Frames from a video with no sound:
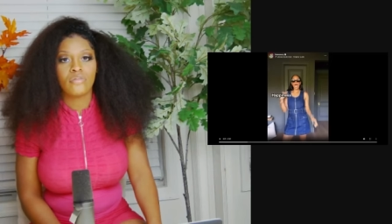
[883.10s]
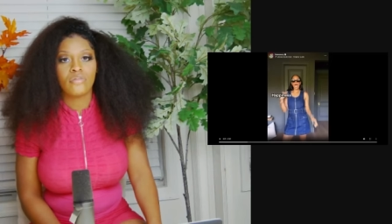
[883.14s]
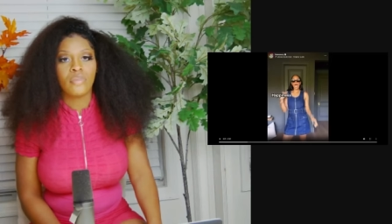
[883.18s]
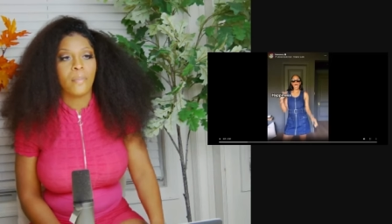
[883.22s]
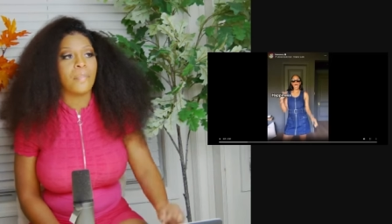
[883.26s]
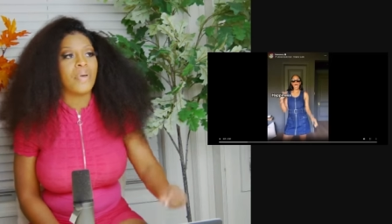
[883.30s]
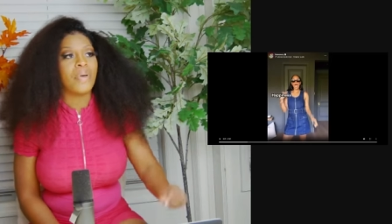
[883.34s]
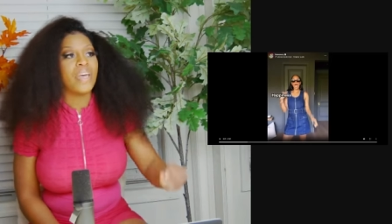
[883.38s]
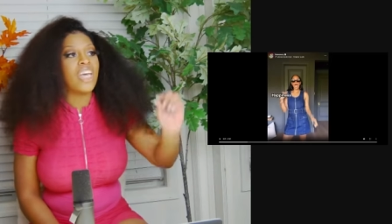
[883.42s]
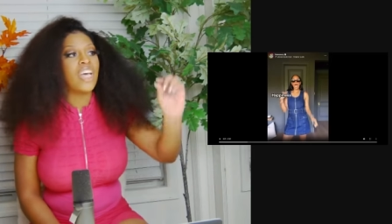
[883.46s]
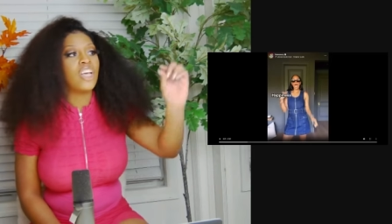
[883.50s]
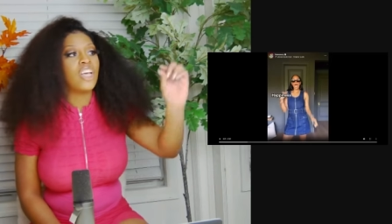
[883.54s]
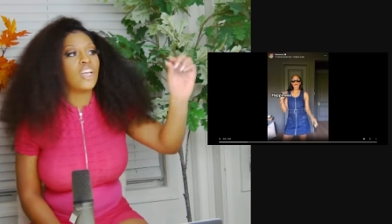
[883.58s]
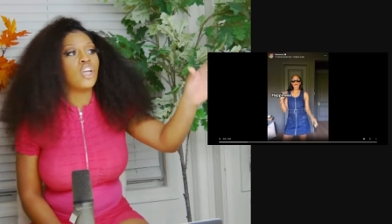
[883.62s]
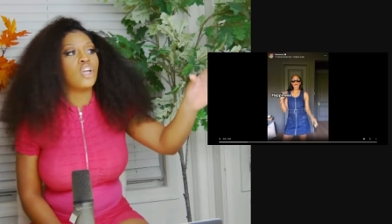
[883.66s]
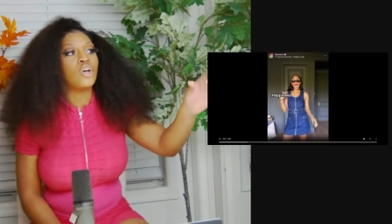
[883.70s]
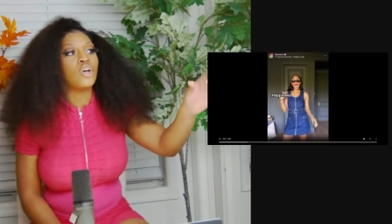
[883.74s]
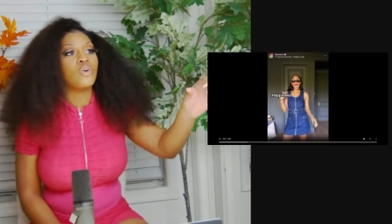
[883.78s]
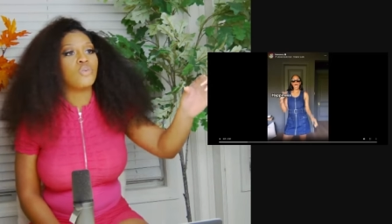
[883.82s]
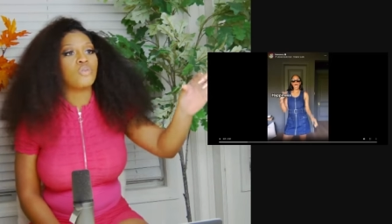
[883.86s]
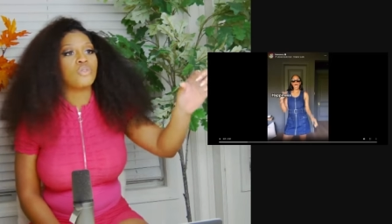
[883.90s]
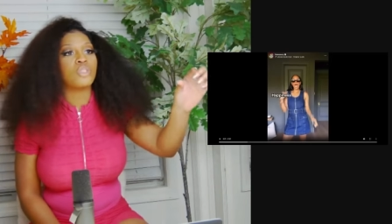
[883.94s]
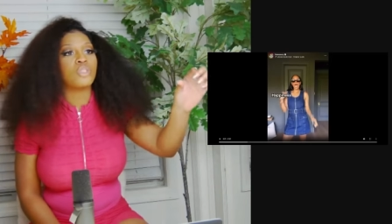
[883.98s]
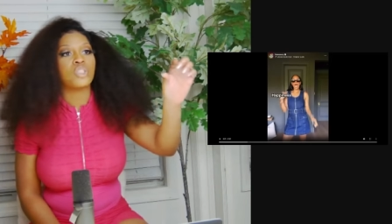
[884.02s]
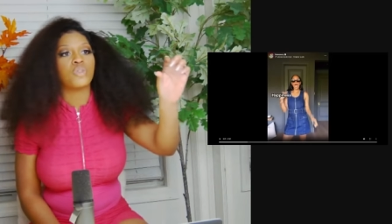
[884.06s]
Being
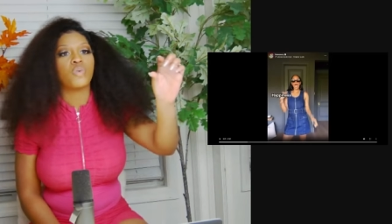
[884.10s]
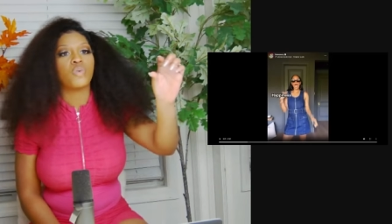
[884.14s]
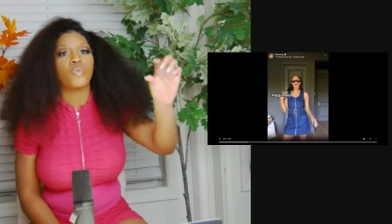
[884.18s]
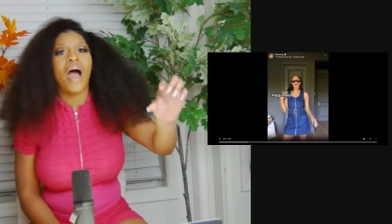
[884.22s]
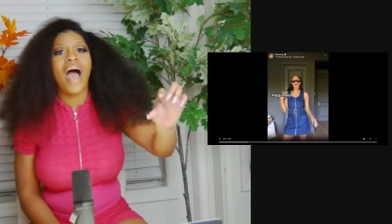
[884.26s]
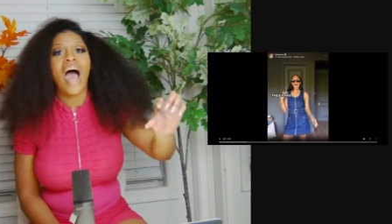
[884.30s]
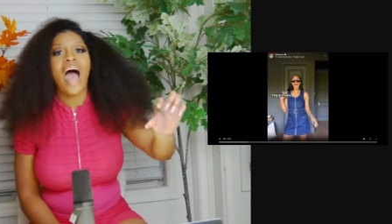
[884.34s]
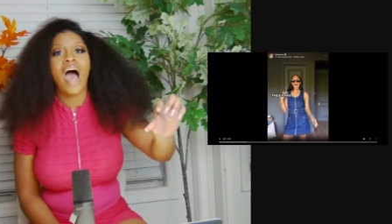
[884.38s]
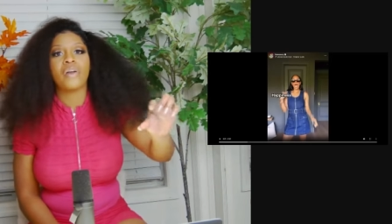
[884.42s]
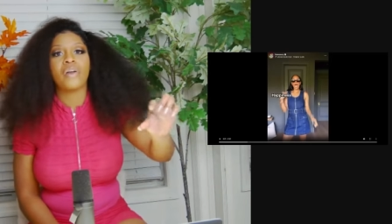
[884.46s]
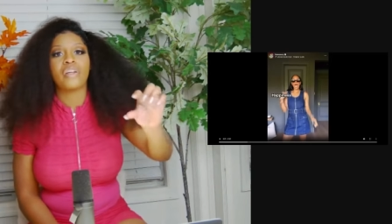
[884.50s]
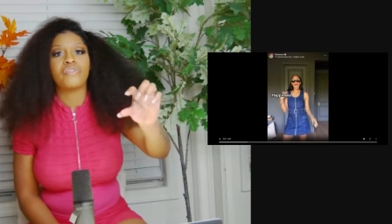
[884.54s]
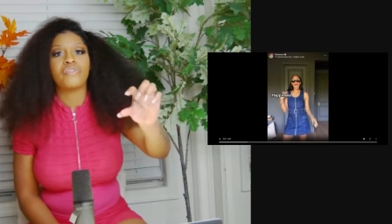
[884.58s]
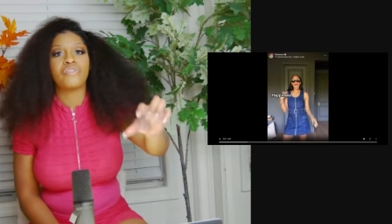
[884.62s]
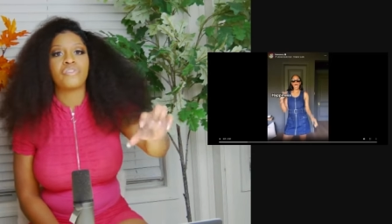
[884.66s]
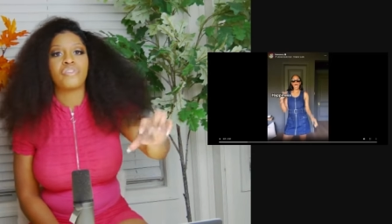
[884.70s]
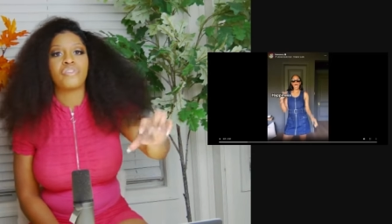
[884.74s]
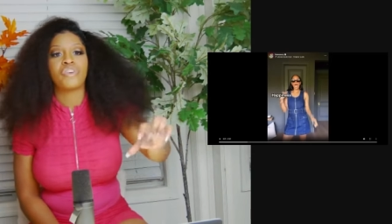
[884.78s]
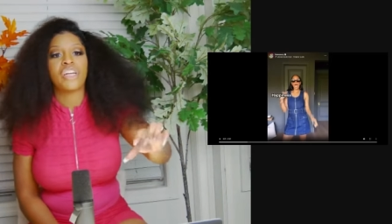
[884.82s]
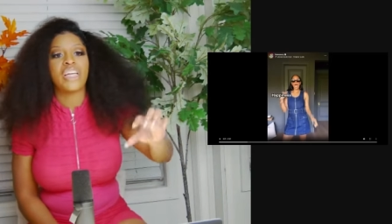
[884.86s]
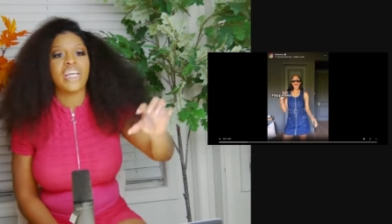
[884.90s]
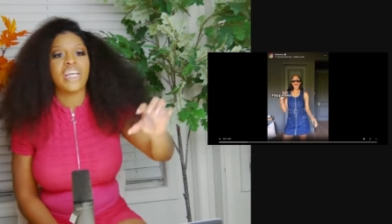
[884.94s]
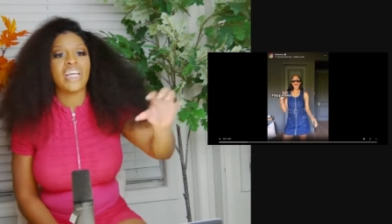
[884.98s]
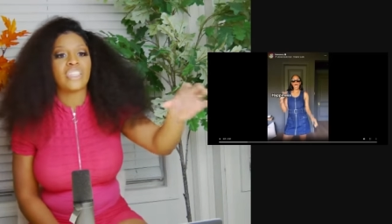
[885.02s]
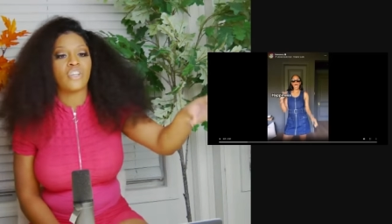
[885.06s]
loose, wild, and
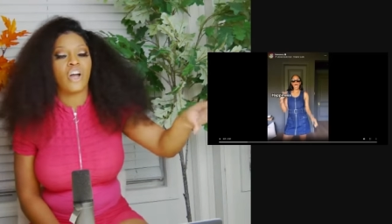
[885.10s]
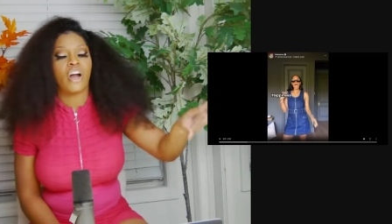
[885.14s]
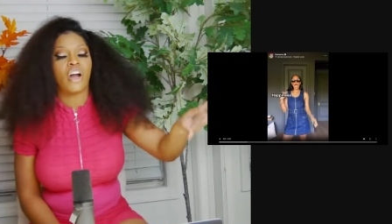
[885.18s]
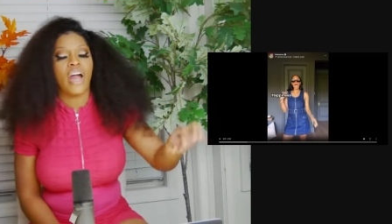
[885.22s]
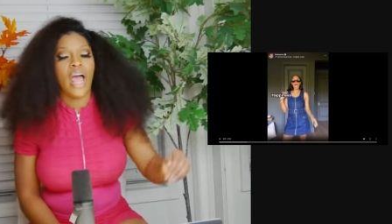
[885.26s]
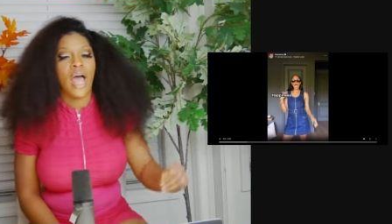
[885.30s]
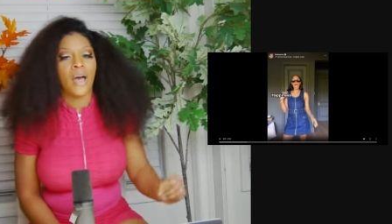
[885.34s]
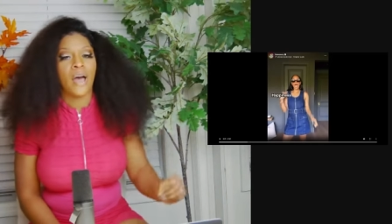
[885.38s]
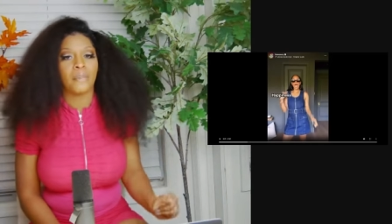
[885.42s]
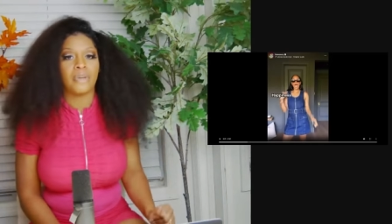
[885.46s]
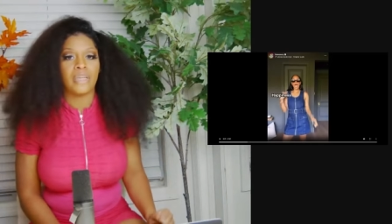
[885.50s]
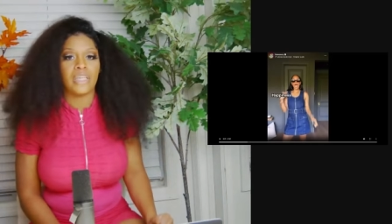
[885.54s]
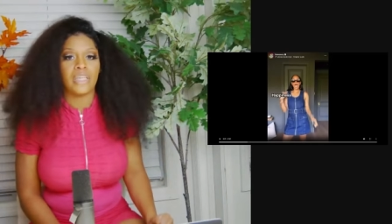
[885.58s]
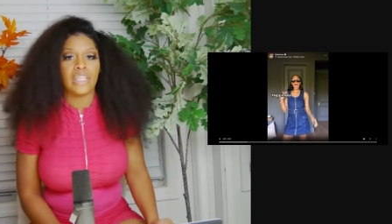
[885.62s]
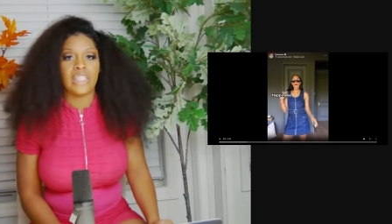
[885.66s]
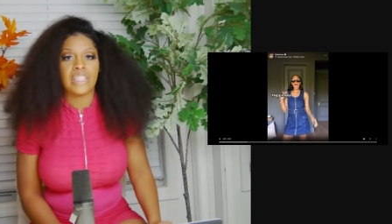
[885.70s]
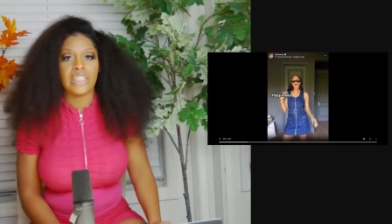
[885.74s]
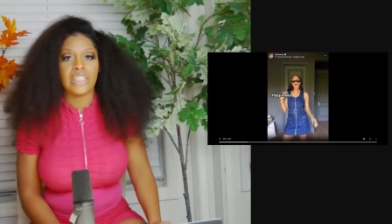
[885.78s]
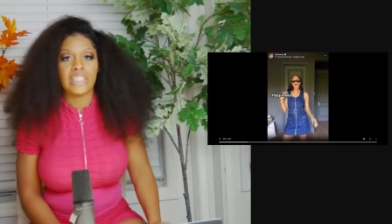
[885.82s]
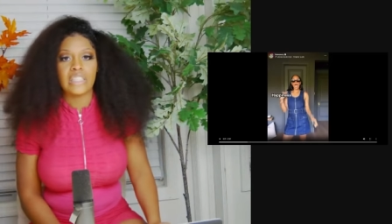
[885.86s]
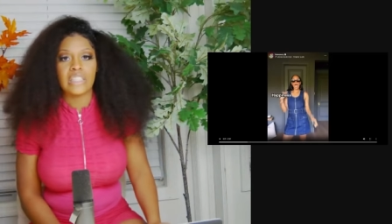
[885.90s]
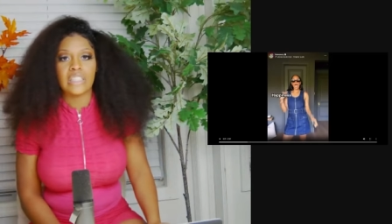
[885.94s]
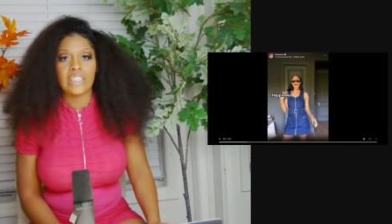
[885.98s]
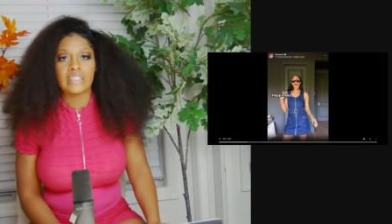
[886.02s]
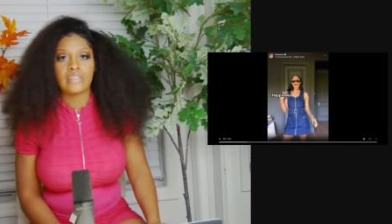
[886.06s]
free is her
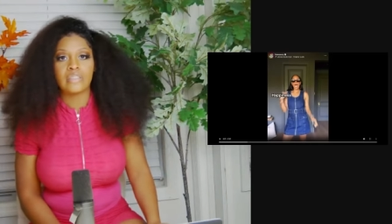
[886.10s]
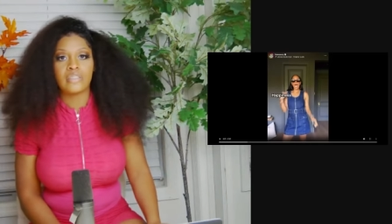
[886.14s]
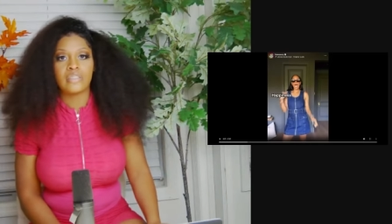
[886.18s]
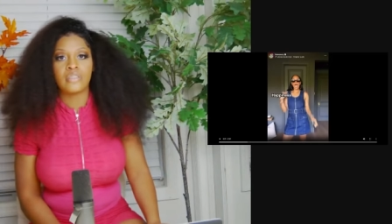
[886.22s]
happiness.